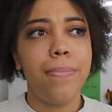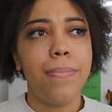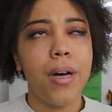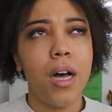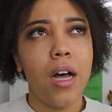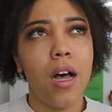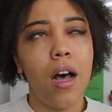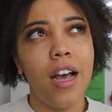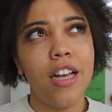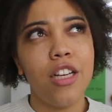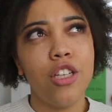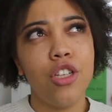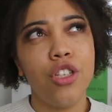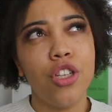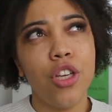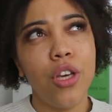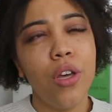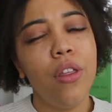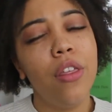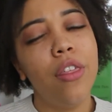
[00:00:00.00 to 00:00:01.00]
but I
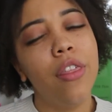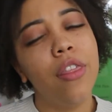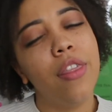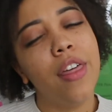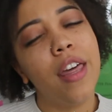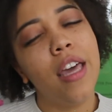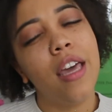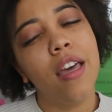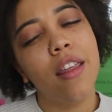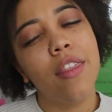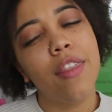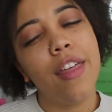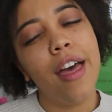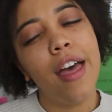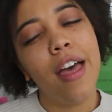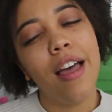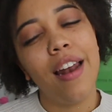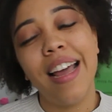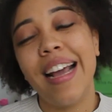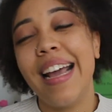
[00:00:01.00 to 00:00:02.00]
do think
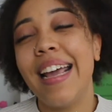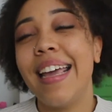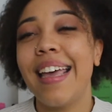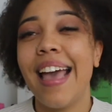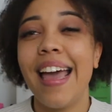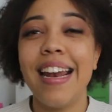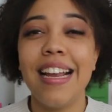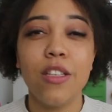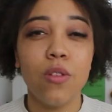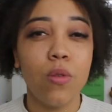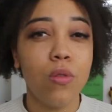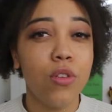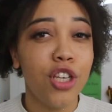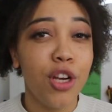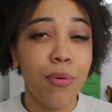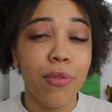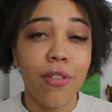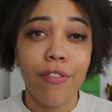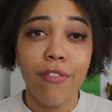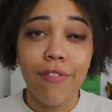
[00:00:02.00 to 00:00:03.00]
that, like, again, it's all to
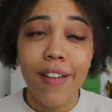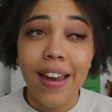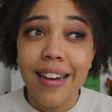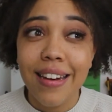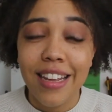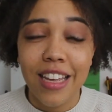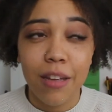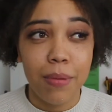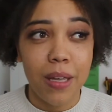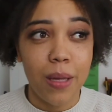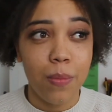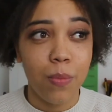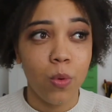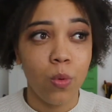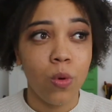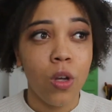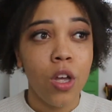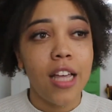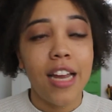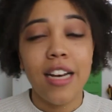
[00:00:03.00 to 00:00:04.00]
do with offending
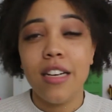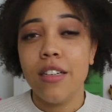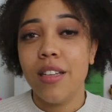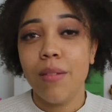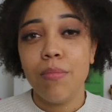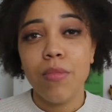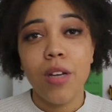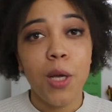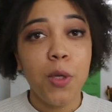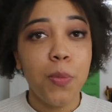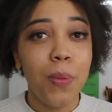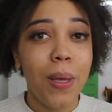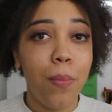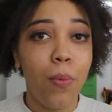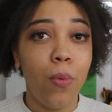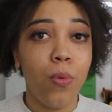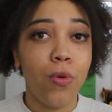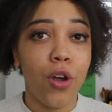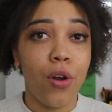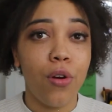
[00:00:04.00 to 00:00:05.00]
people, and sometimes
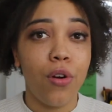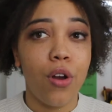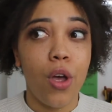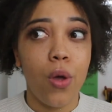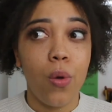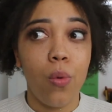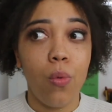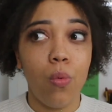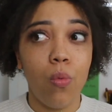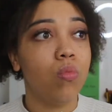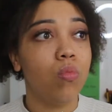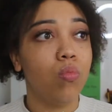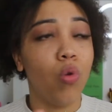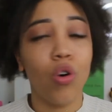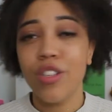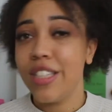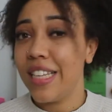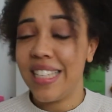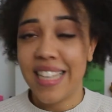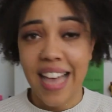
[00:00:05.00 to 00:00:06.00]
people don't know
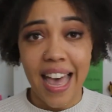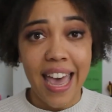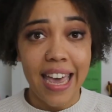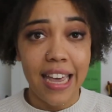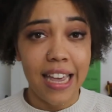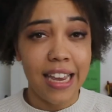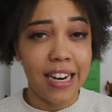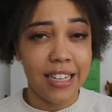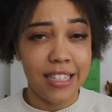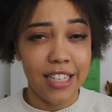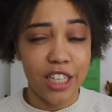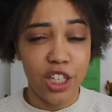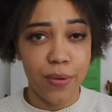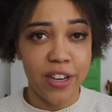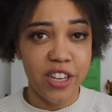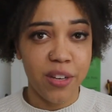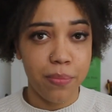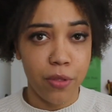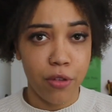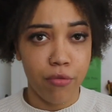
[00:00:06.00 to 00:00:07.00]
what to say in the
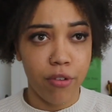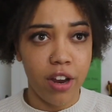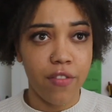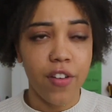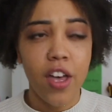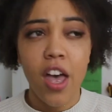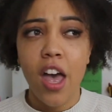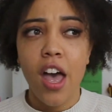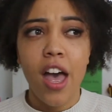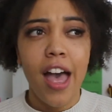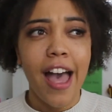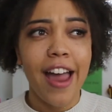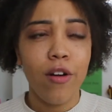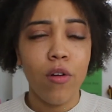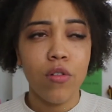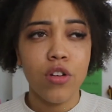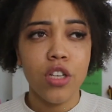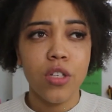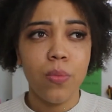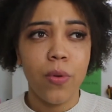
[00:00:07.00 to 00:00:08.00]
situation with grief, and
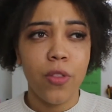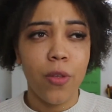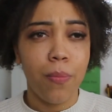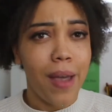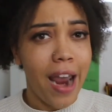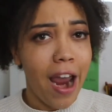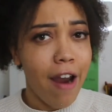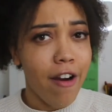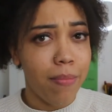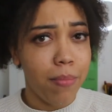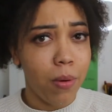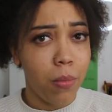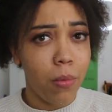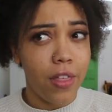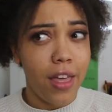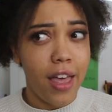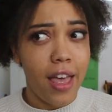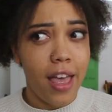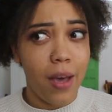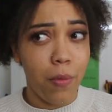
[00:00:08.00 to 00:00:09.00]
not just with a parent but
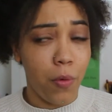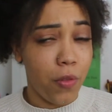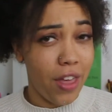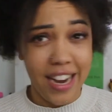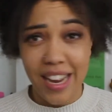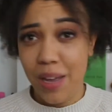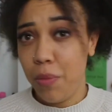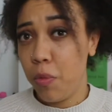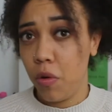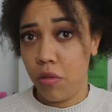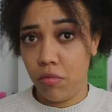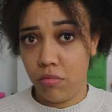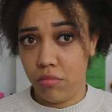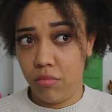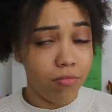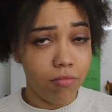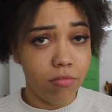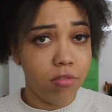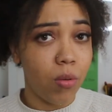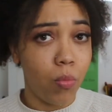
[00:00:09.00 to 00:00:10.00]
with anyone.
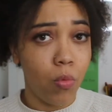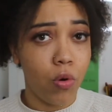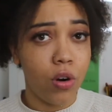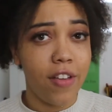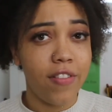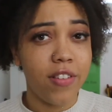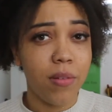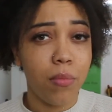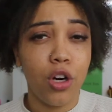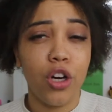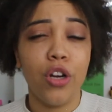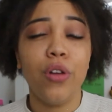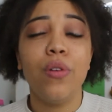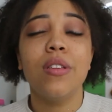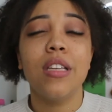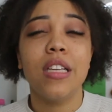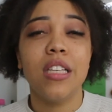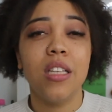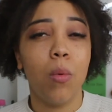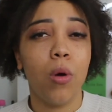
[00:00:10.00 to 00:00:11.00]
If someone
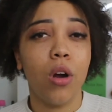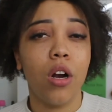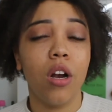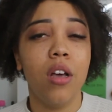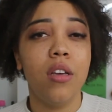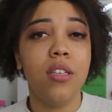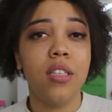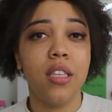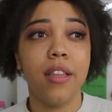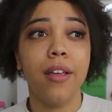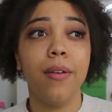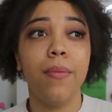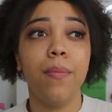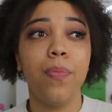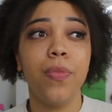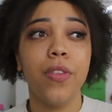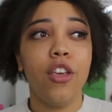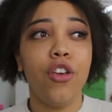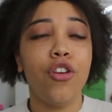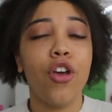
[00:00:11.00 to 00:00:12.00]
loses someone close to them,
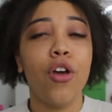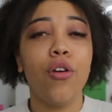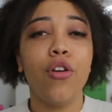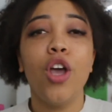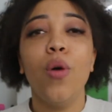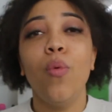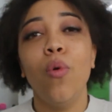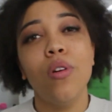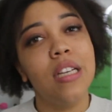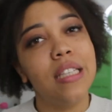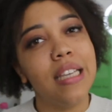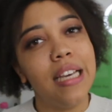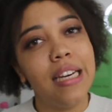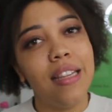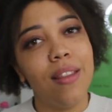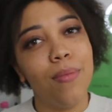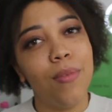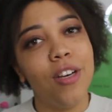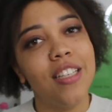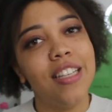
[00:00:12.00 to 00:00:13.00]
you don't know what to say to
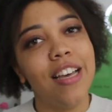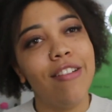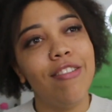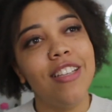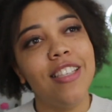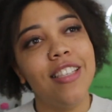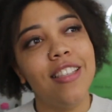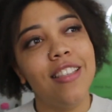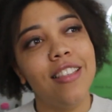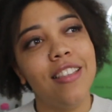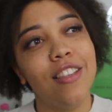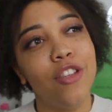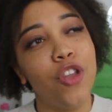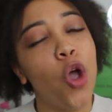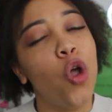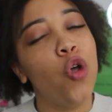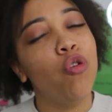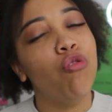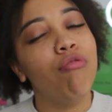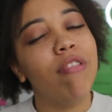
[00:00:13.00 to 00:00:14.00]
them because there is
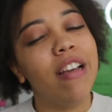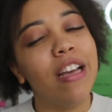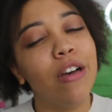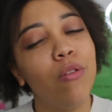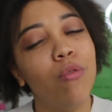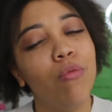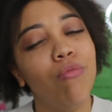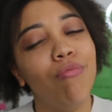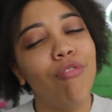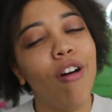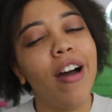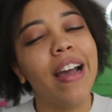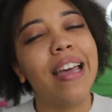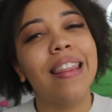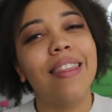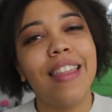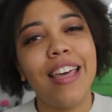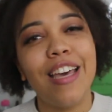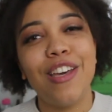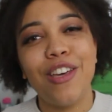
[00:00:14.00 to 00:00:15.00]
no real right
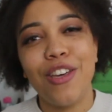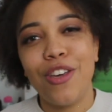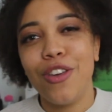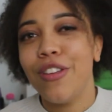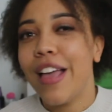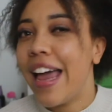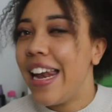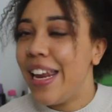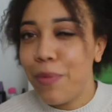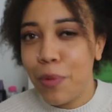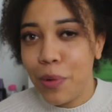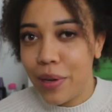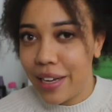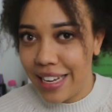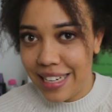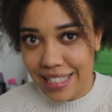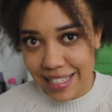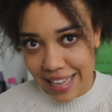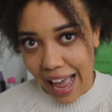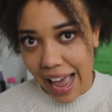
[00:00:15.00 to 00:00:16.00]
thing anyone
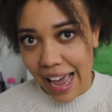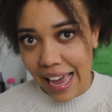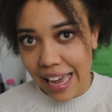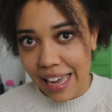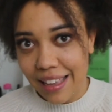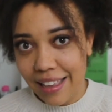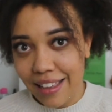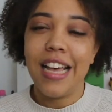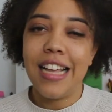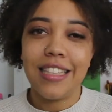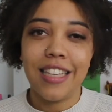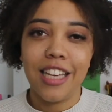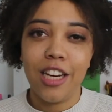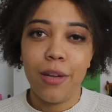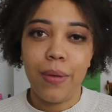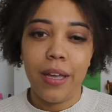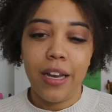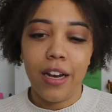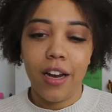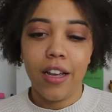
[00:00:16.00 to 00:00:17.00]
can say. It's going to
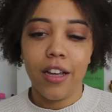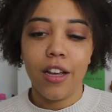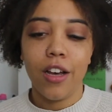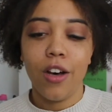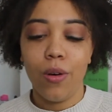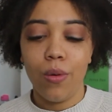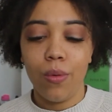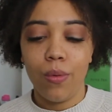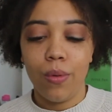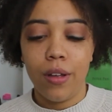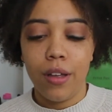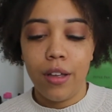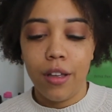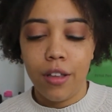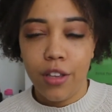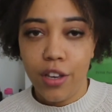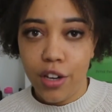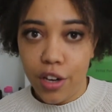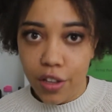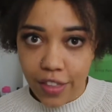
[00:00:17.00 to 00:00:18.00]
be like, oh,
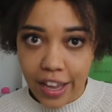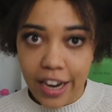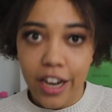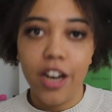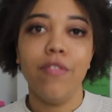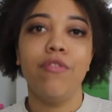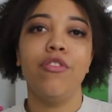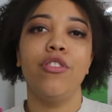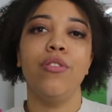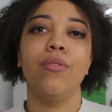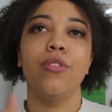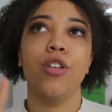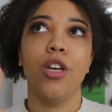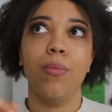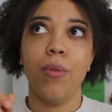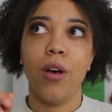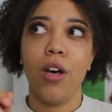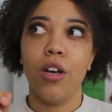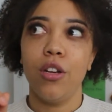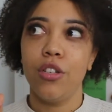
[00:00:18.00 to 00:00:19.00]
you know, they loved you so
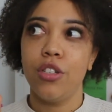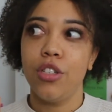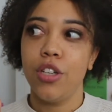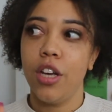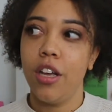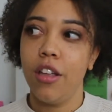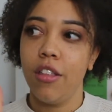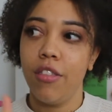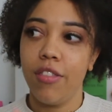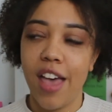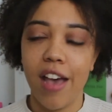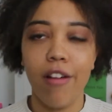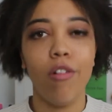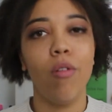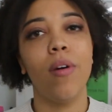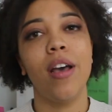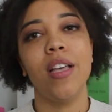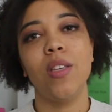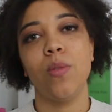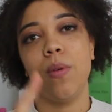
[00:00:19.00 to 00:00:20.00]
much, they're
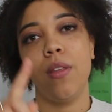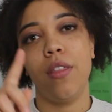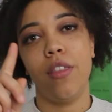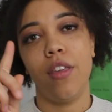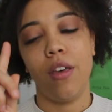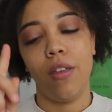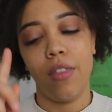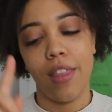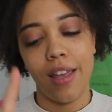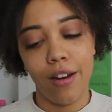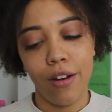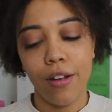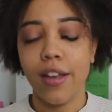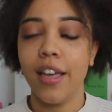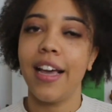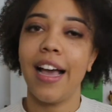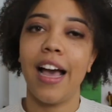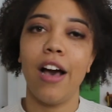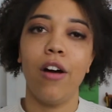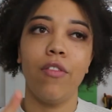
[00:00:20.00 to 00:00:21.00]
always with you, they're
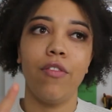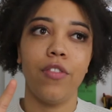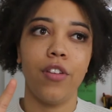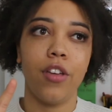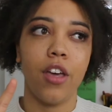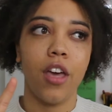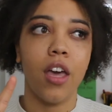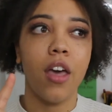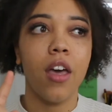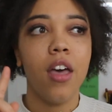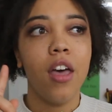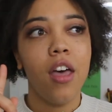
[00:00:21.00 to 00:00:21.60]
looking out for you,